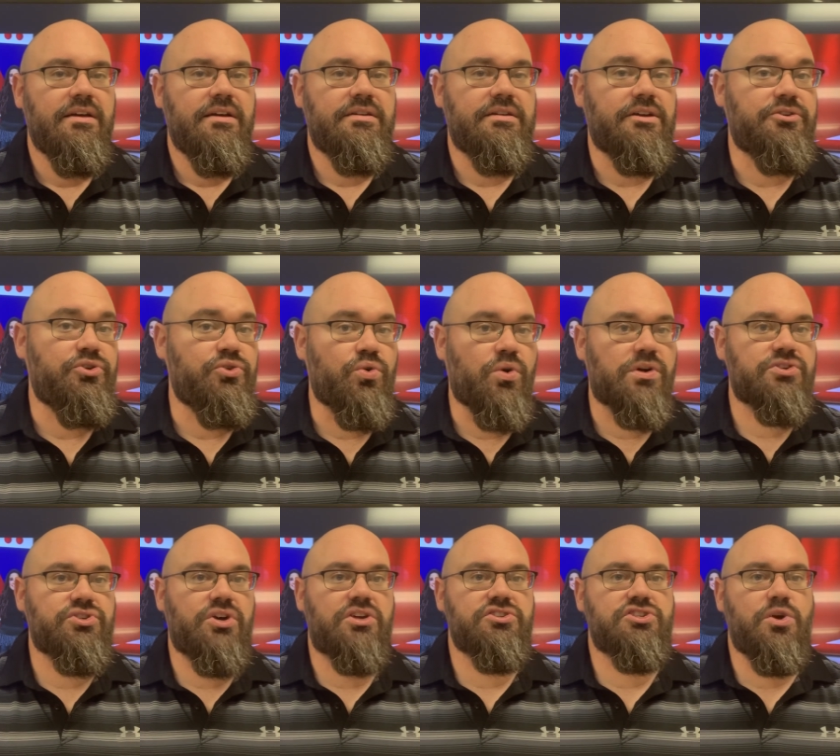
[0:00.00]
Now, New
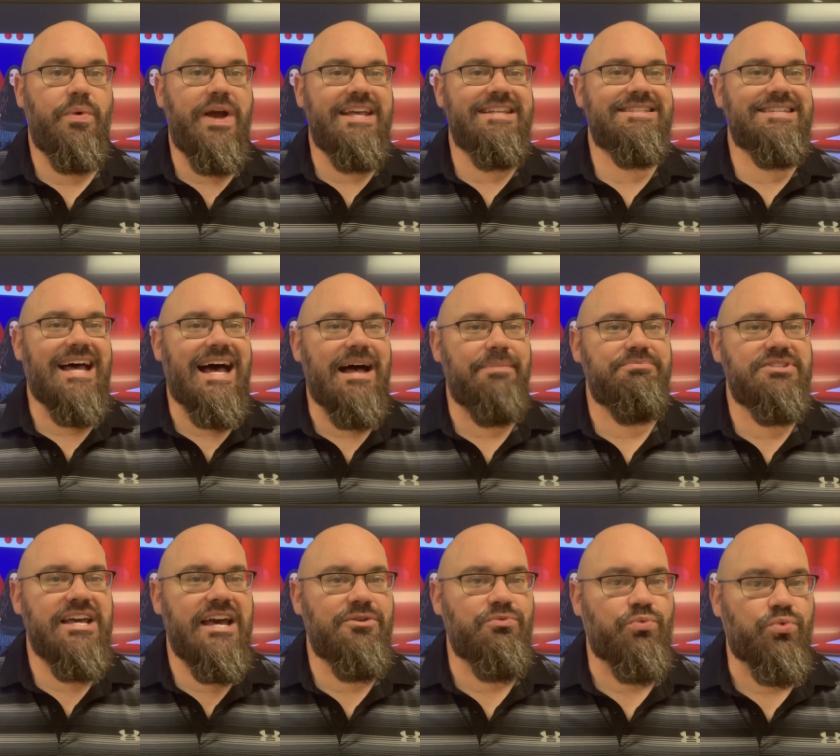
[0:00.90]
York's also a top
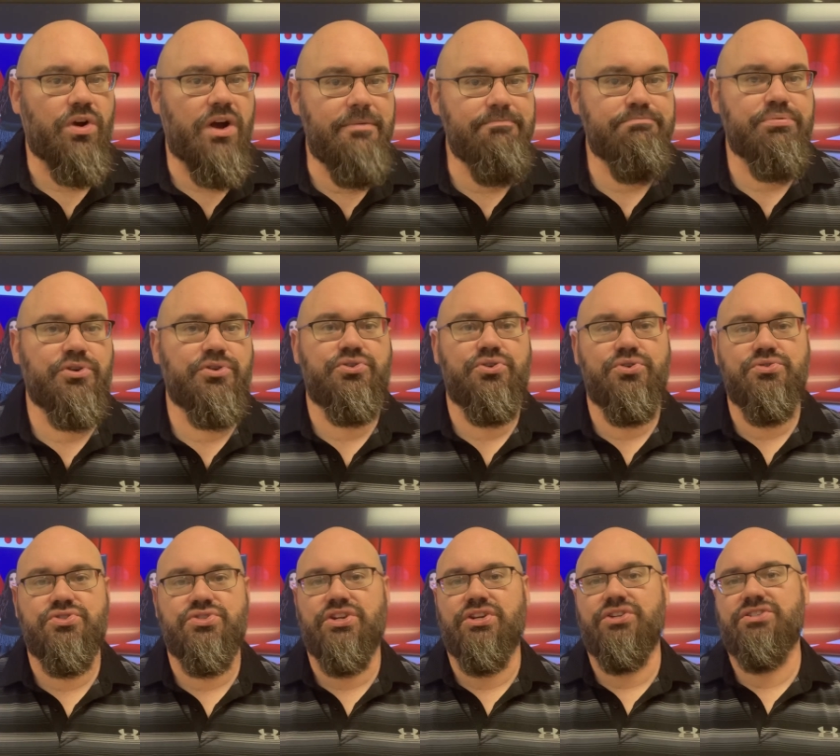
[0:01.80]
10 run
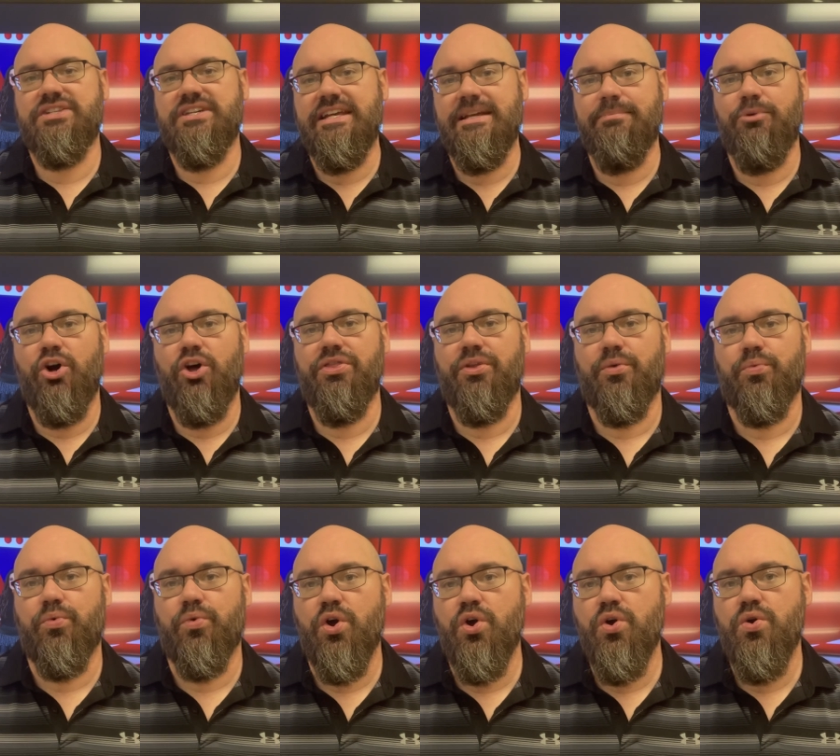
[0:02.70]
producing team on the
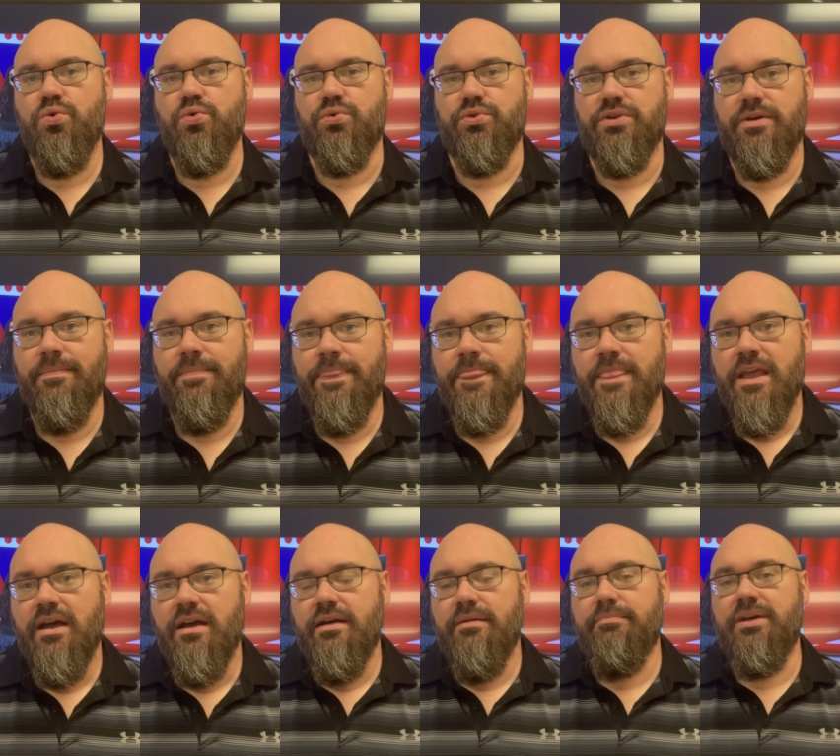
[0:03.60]
road.
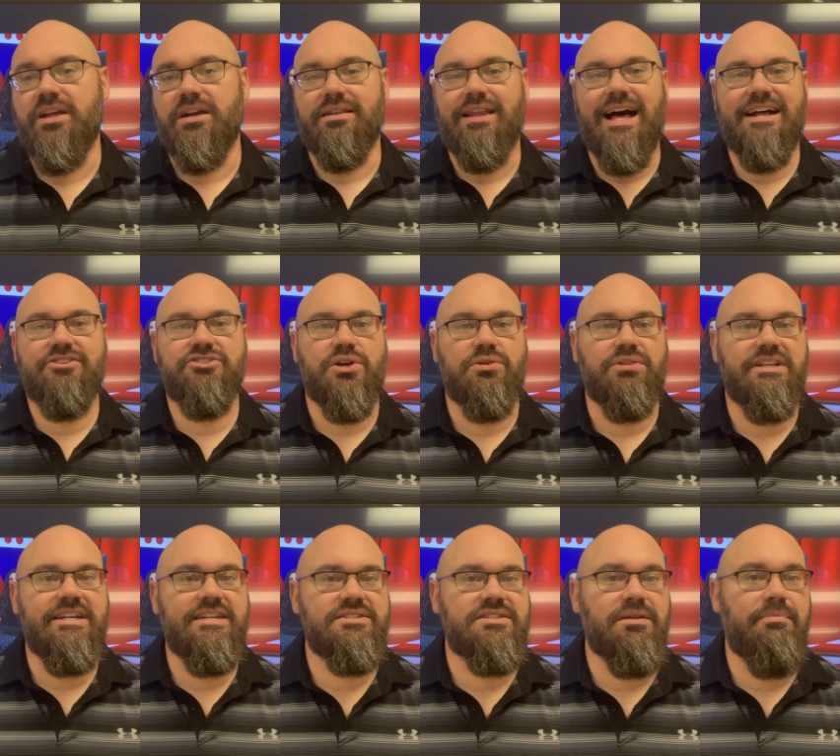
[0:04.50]
Pete Alonso
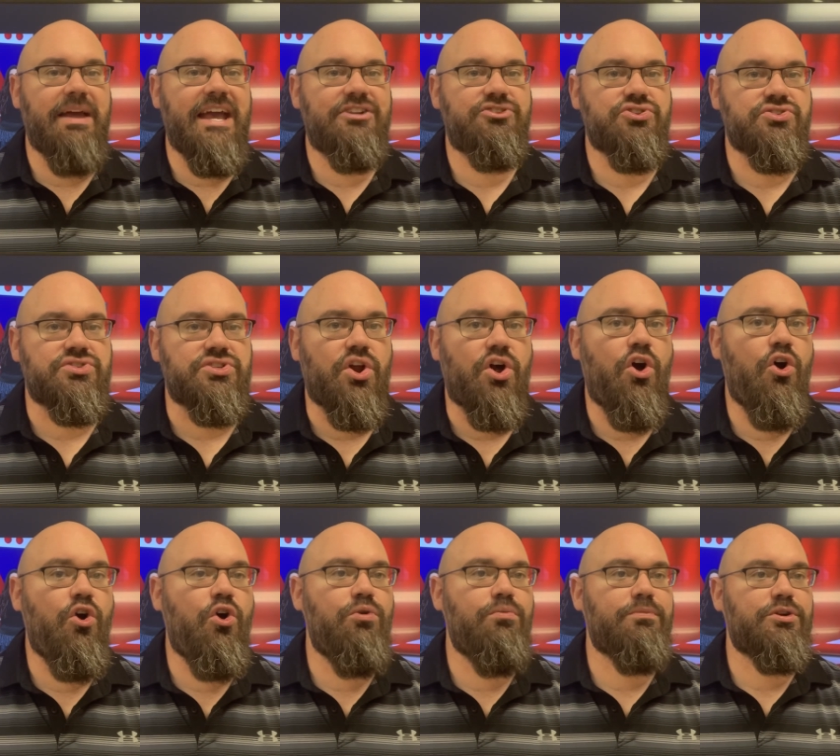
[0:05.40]
leads the majors in
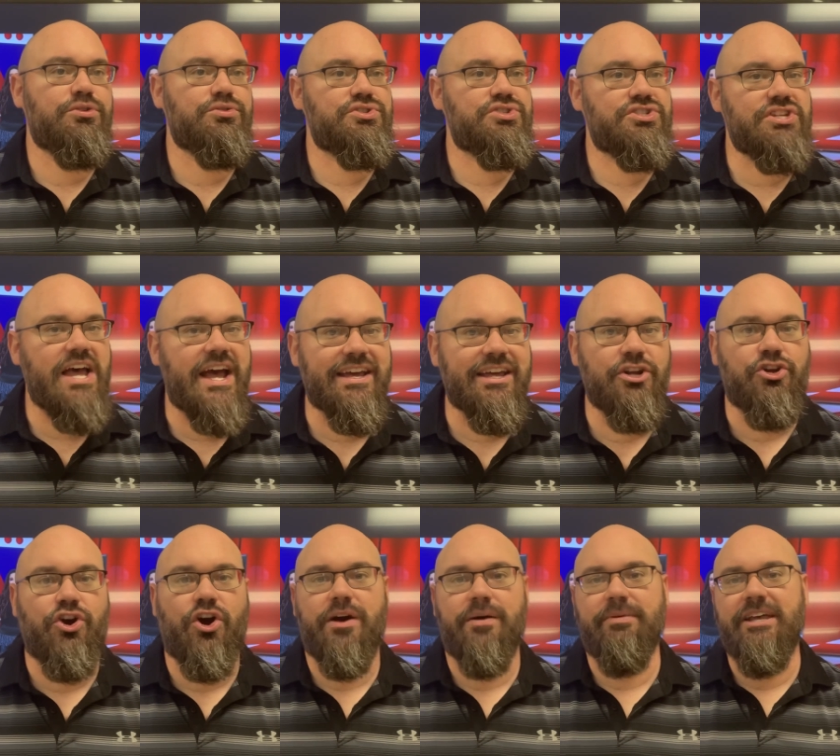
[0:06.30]
homers, second in
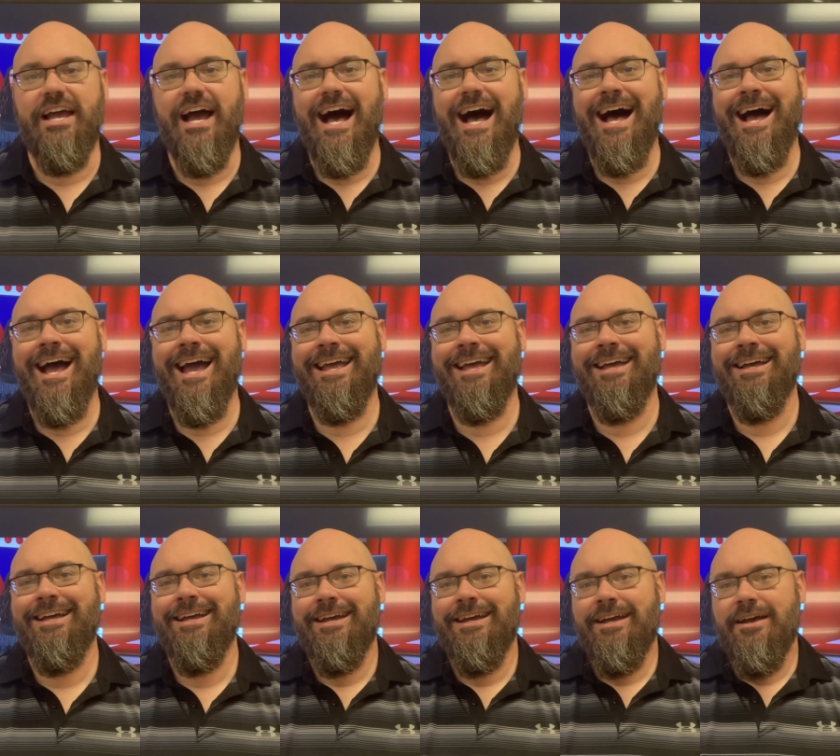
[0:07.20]
RBI.
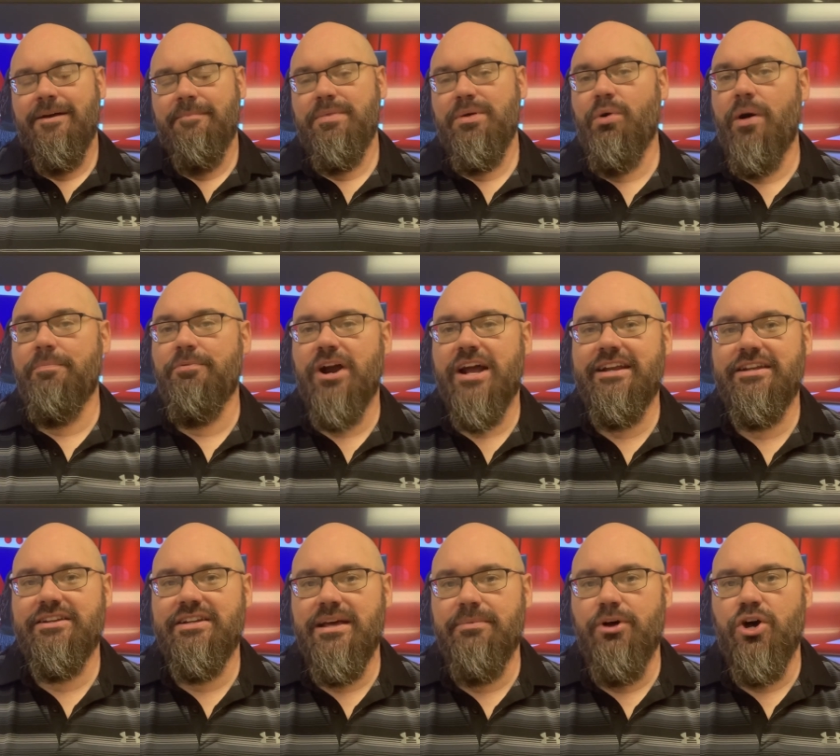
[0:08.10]
Meanwhile,
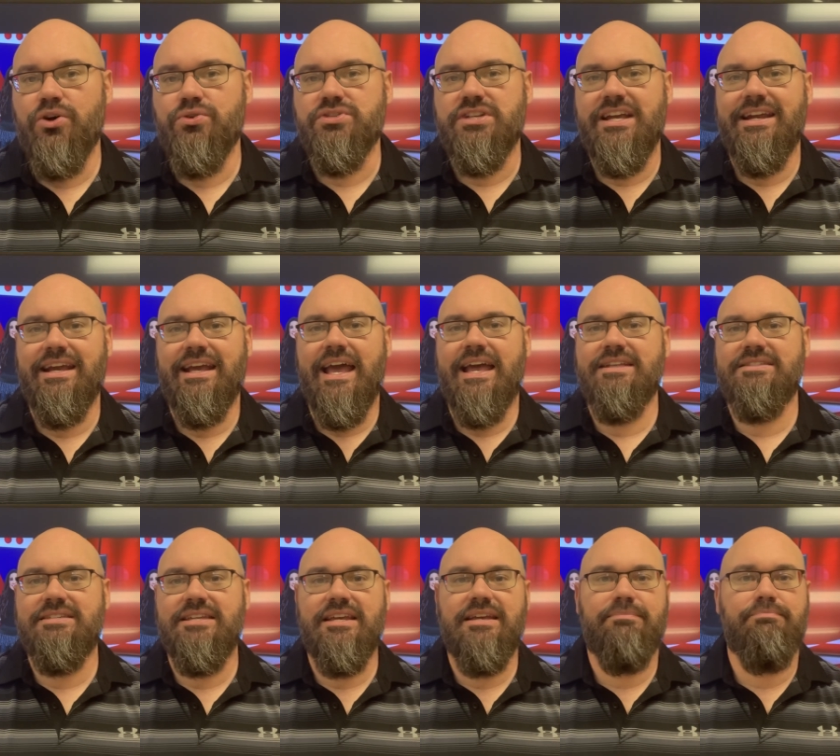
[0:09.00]
Brandon is hitting a
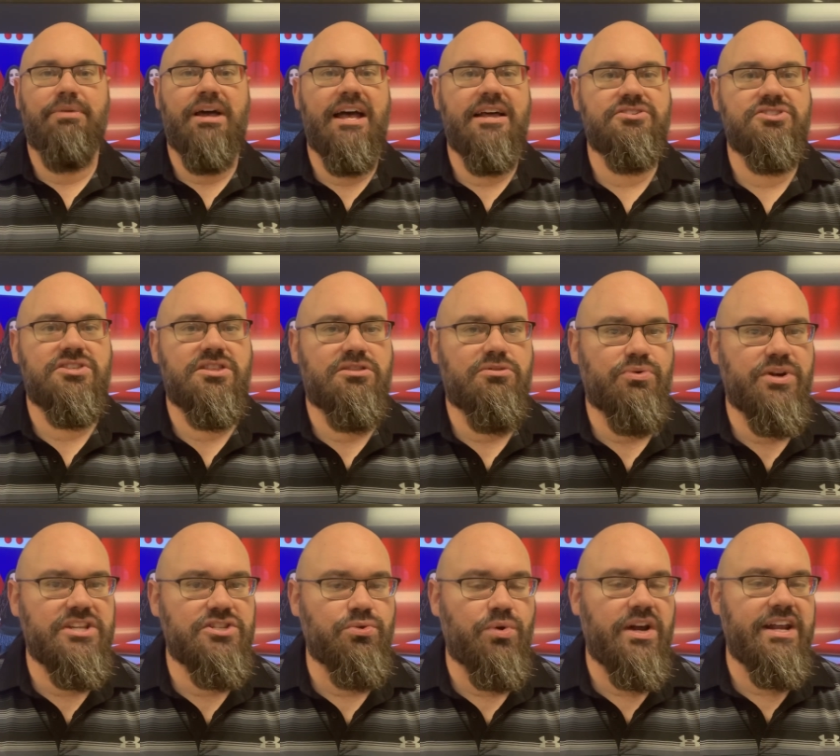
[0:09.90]
team best
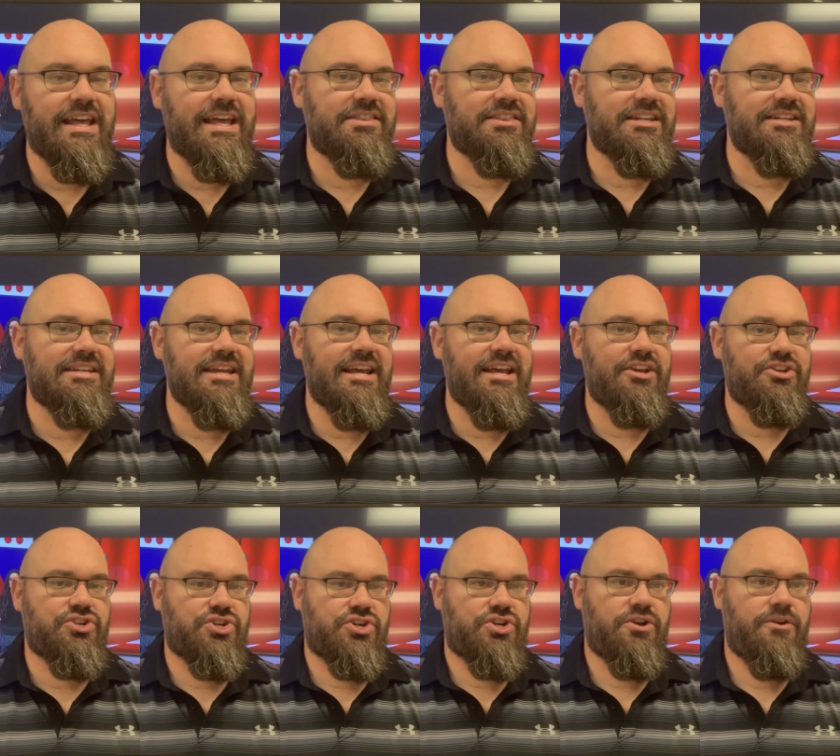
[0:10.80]
320 at the
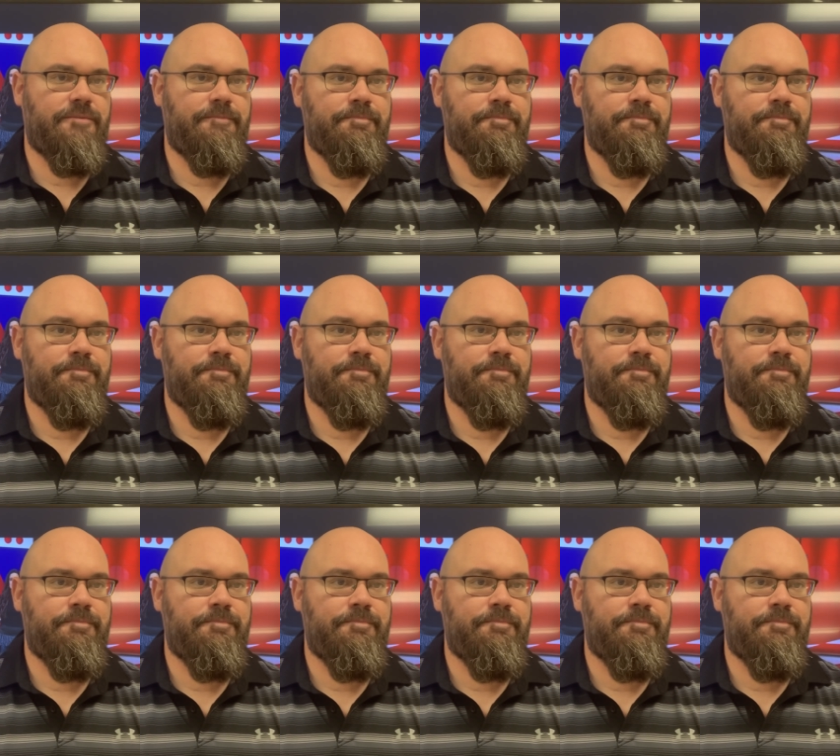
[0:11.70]
dish.